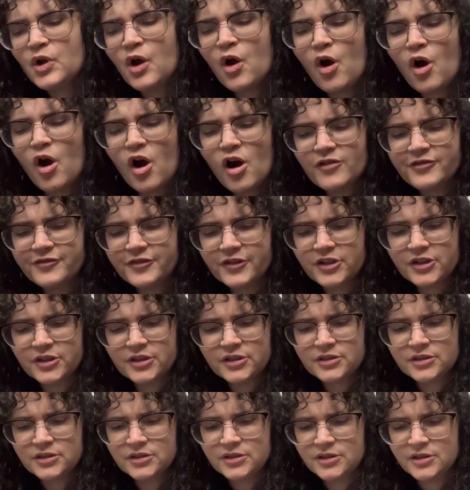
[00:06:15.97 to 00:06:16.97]

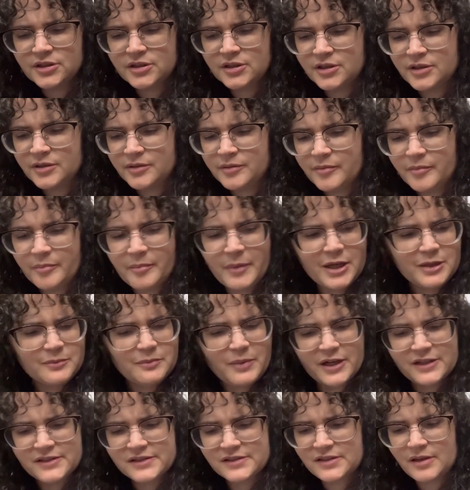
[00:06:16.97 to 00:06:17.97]
offer made
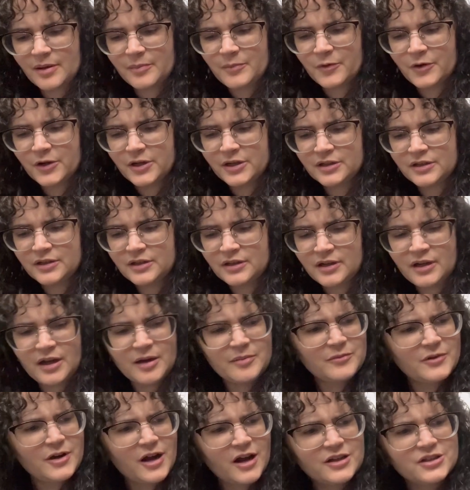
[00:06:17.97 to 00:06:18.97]
by someone.
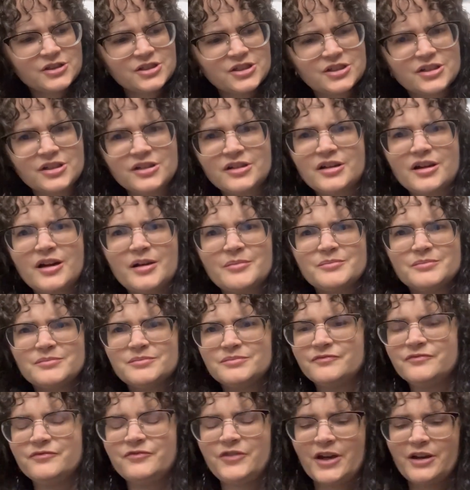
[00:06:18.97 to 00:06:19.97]
I'm not sure.
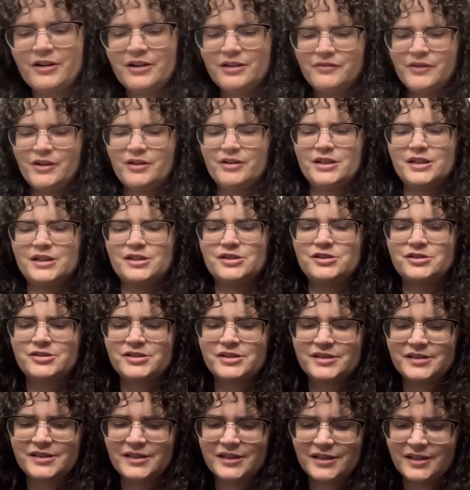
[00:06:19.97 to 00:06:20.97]
I'm very, very
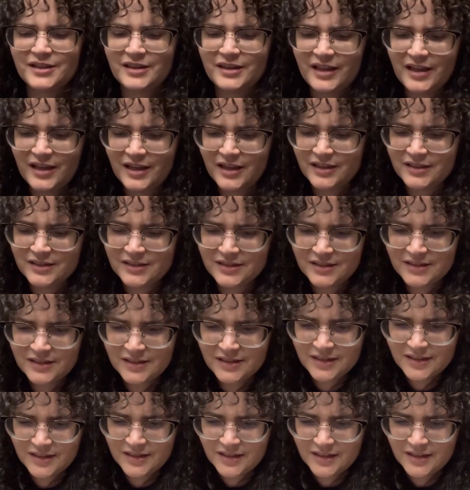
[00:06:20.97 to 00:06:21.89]
interested in this.